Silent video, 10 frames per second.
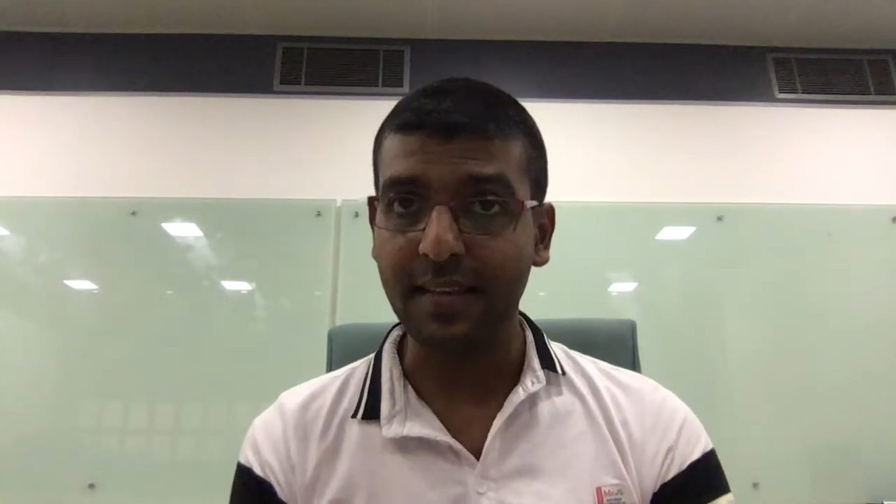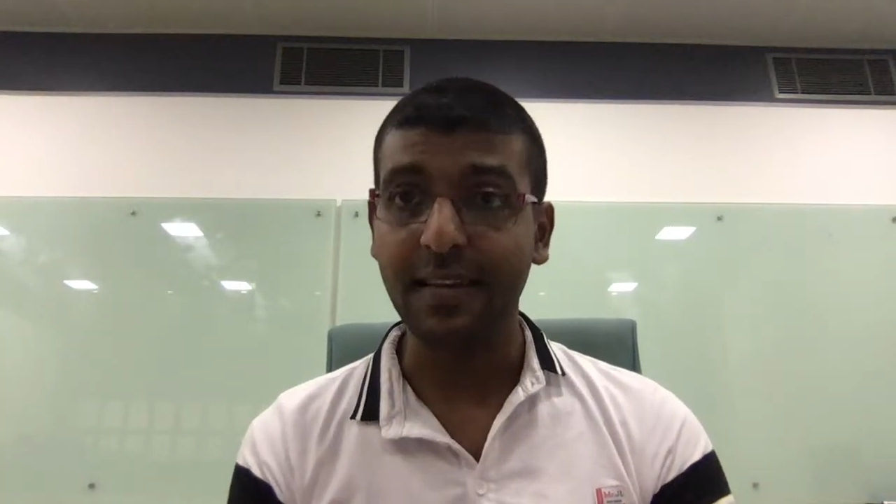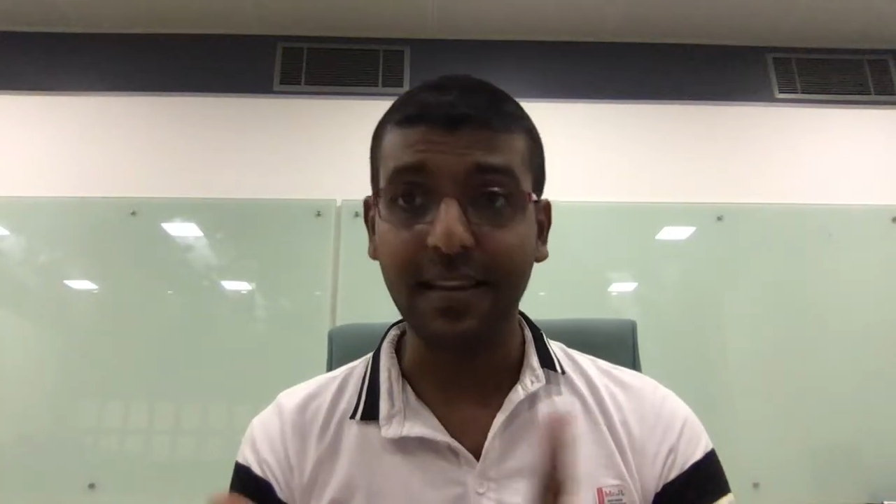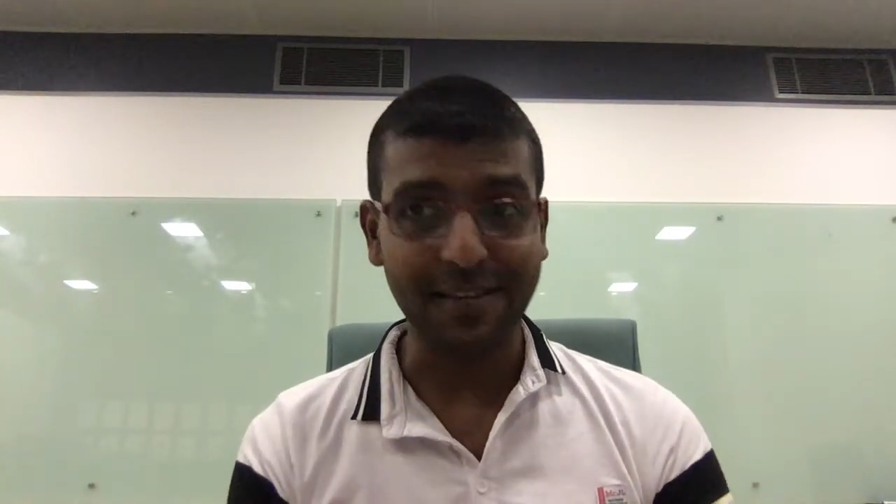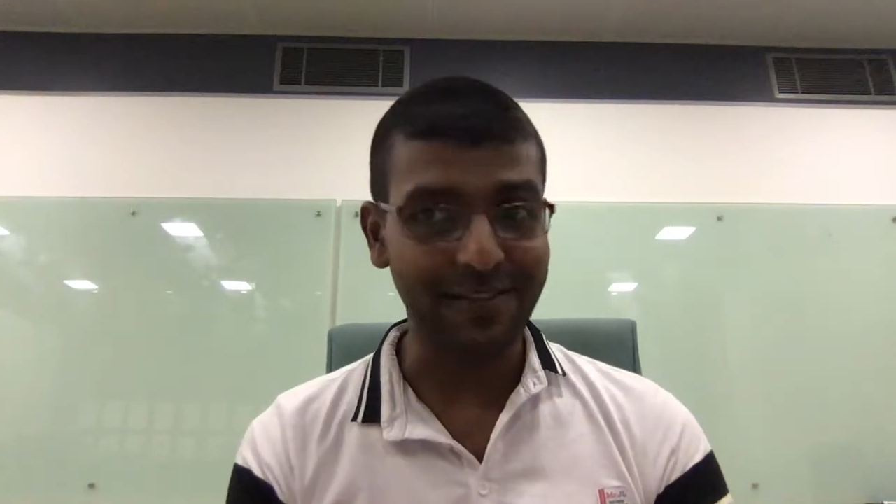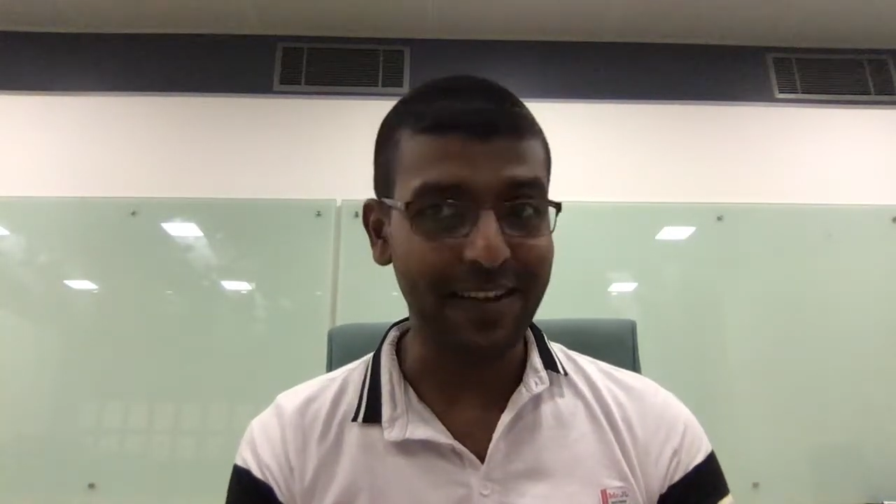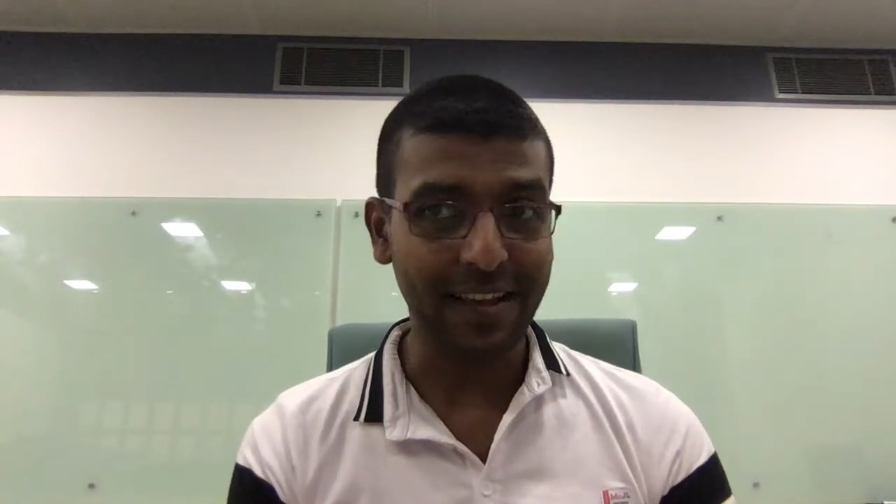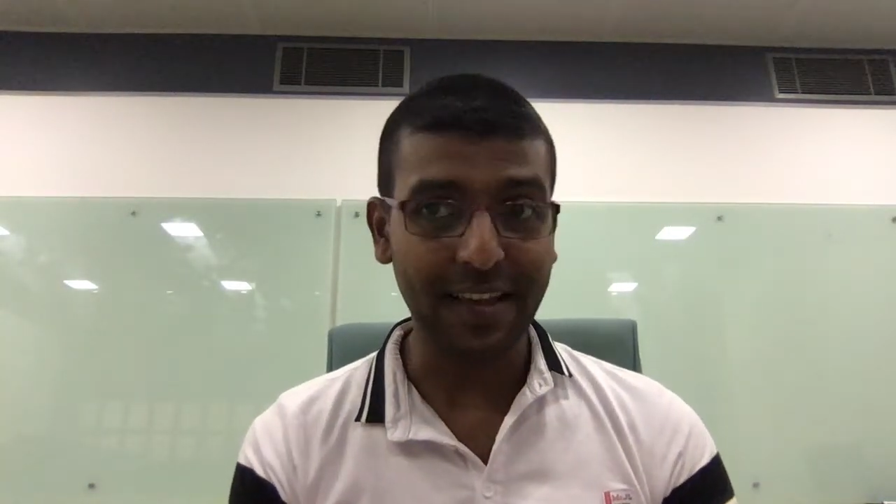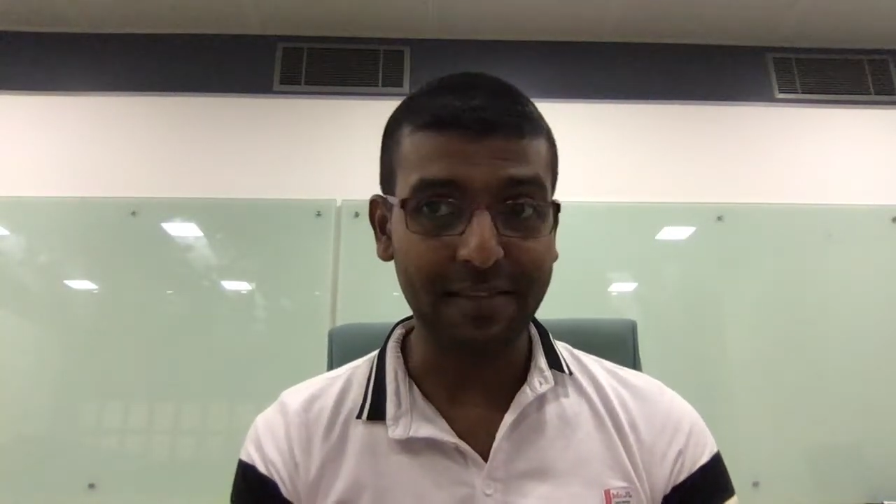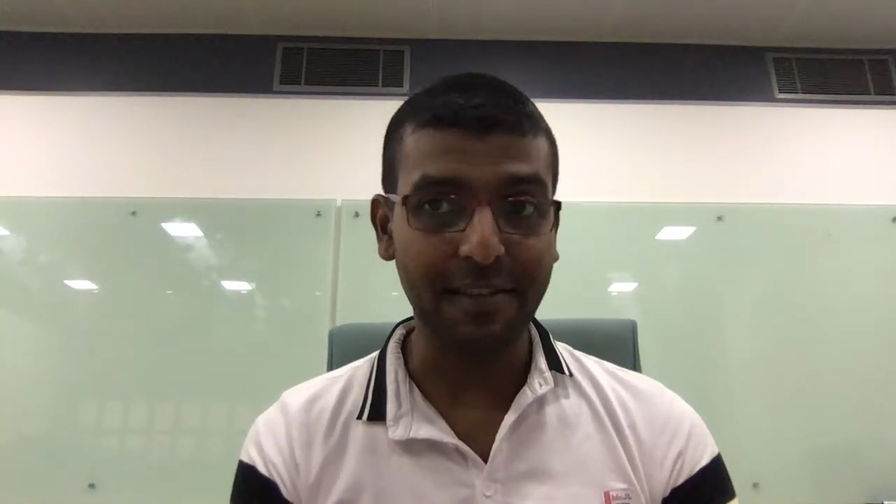Guess
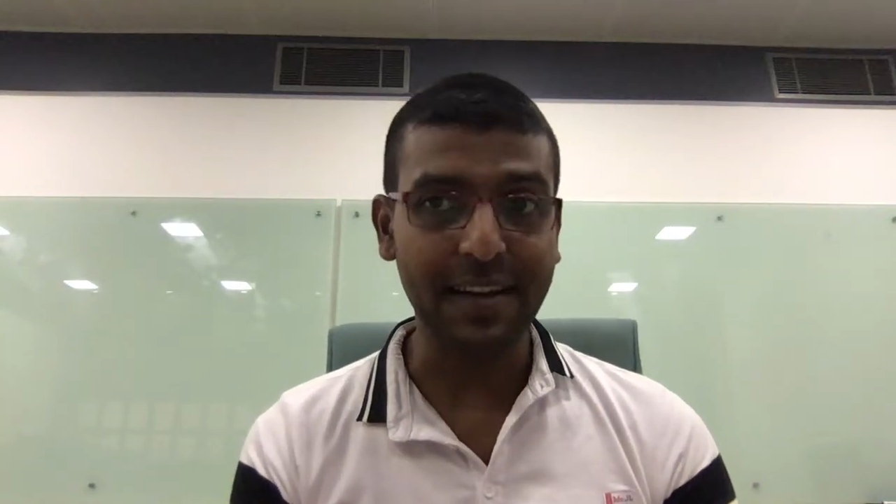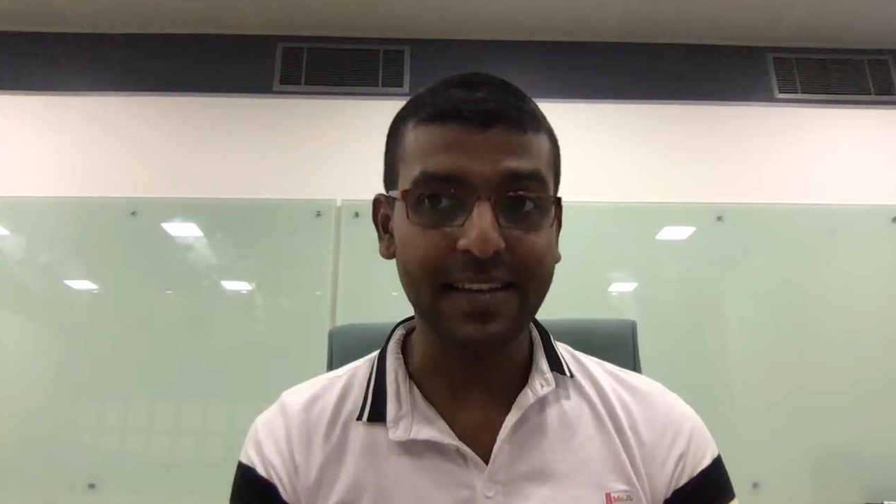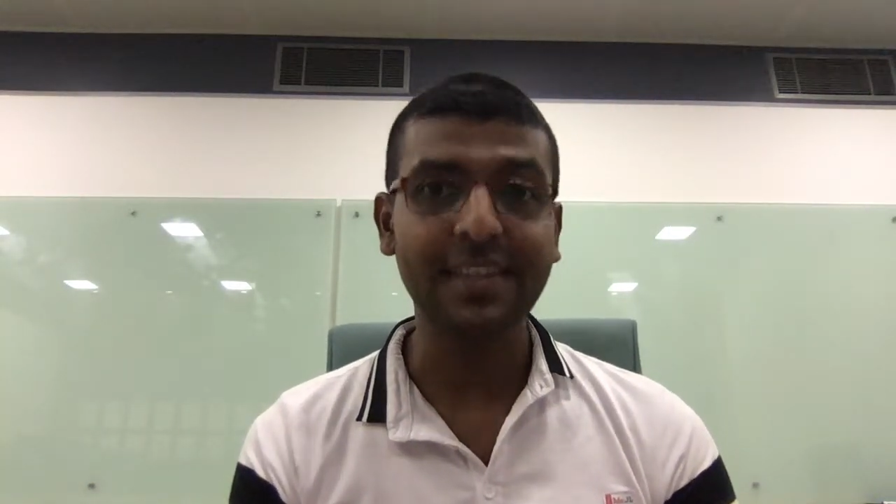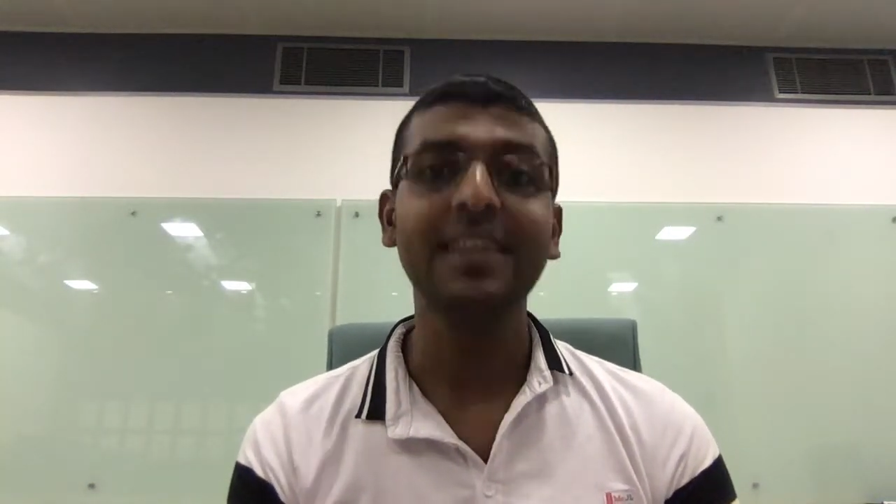what?